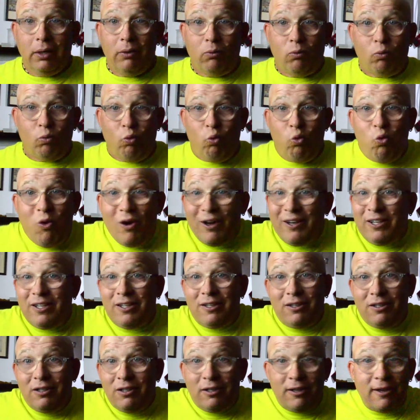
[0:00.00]
What
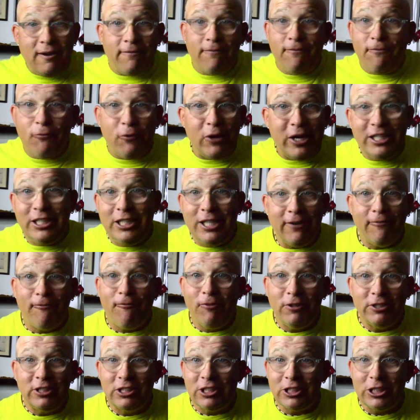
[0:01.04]
the frig
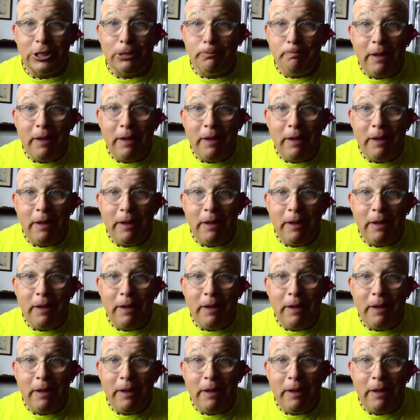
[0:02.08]
difference does it